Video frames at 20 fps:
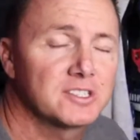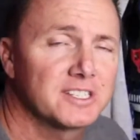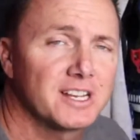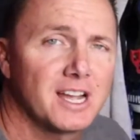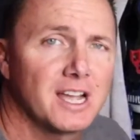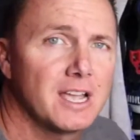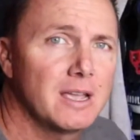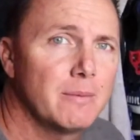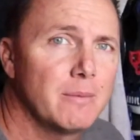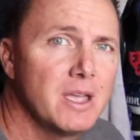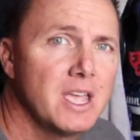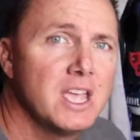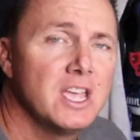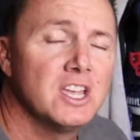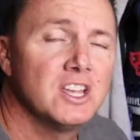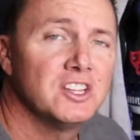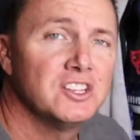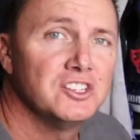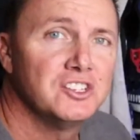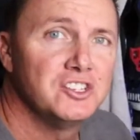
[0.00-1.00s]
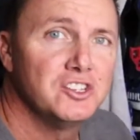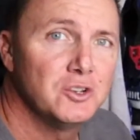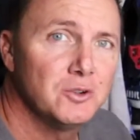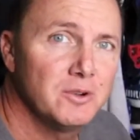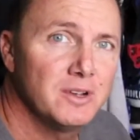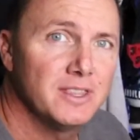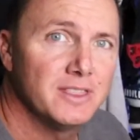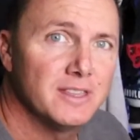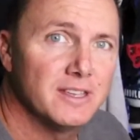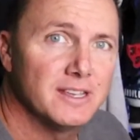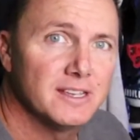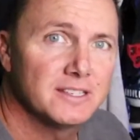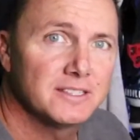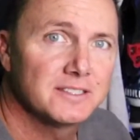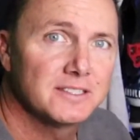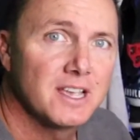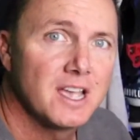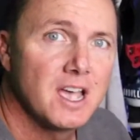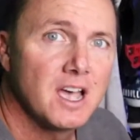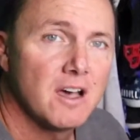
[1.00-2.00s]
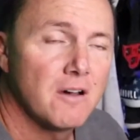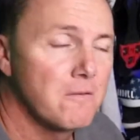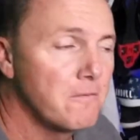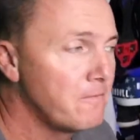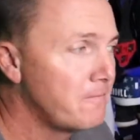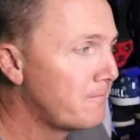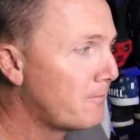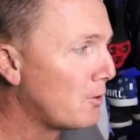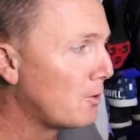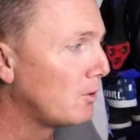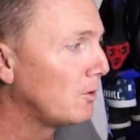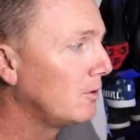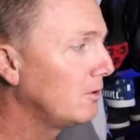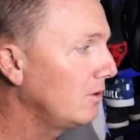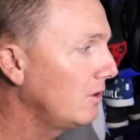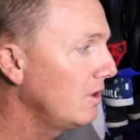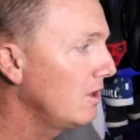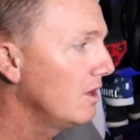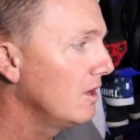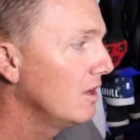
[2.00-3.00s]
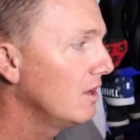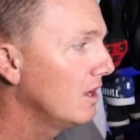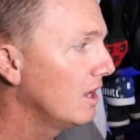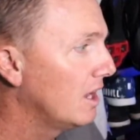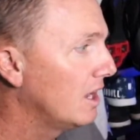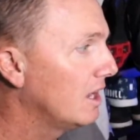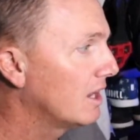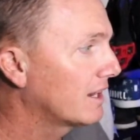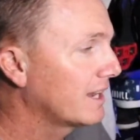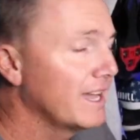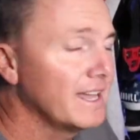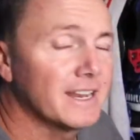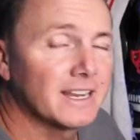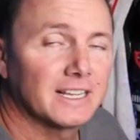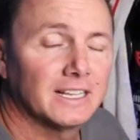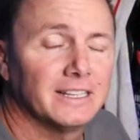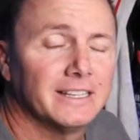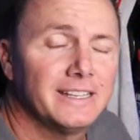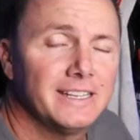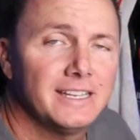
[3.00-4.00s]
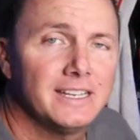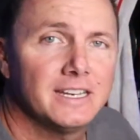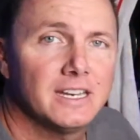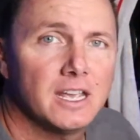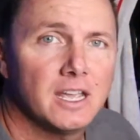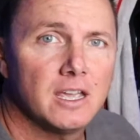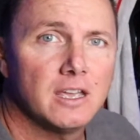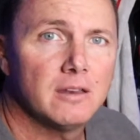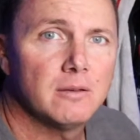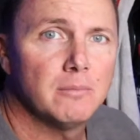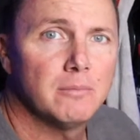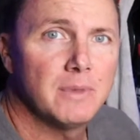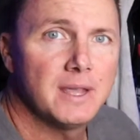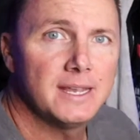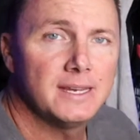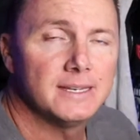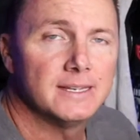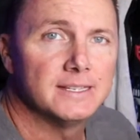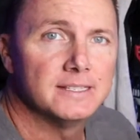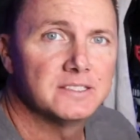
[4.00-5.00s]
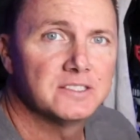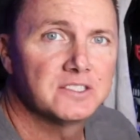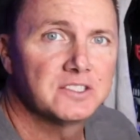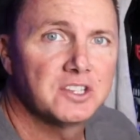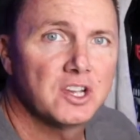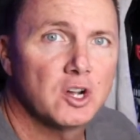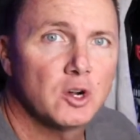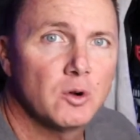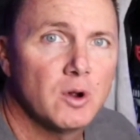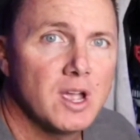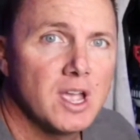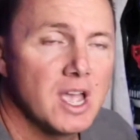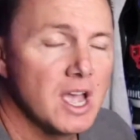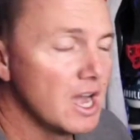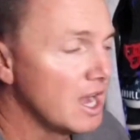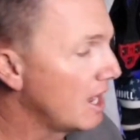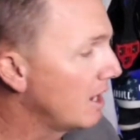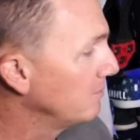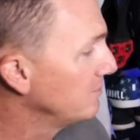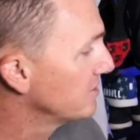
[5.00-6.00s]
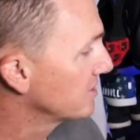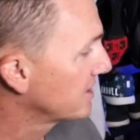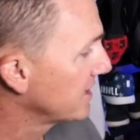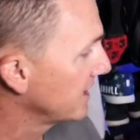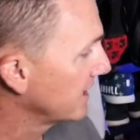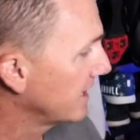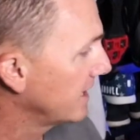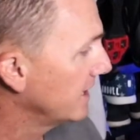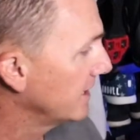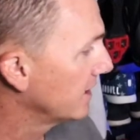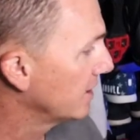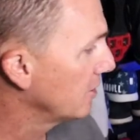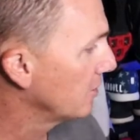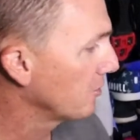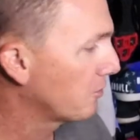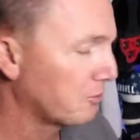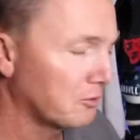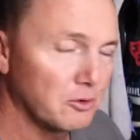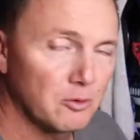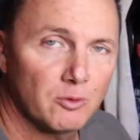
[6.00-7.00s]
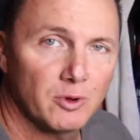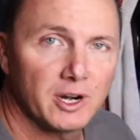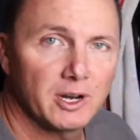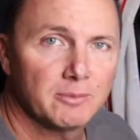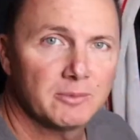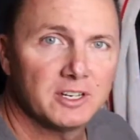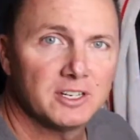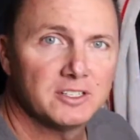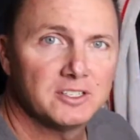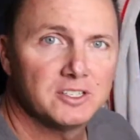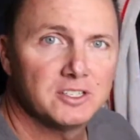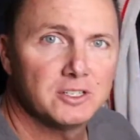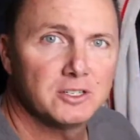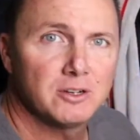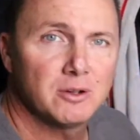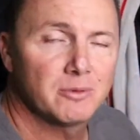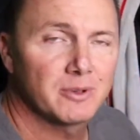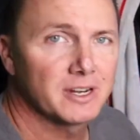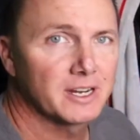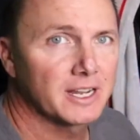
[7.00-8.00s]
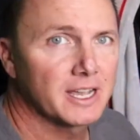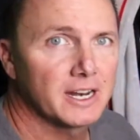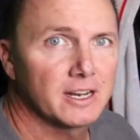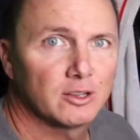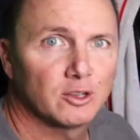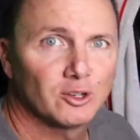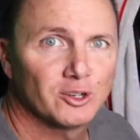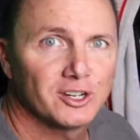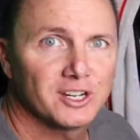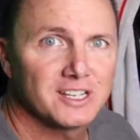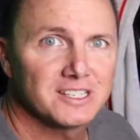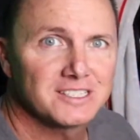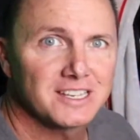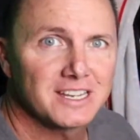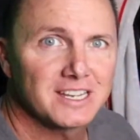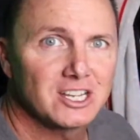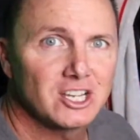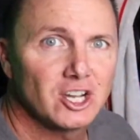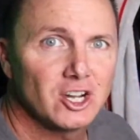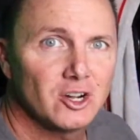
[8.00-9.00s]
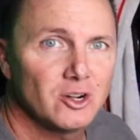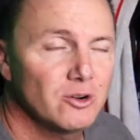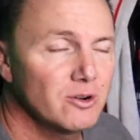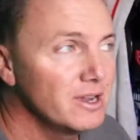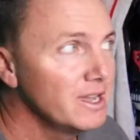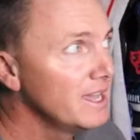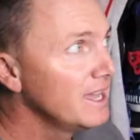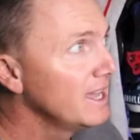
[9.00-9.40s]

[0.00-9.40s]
time doing this full kind of clean and maintenance. So I'm just going to kind of go through what I'm going to do. I'm going to kind of learn as I go,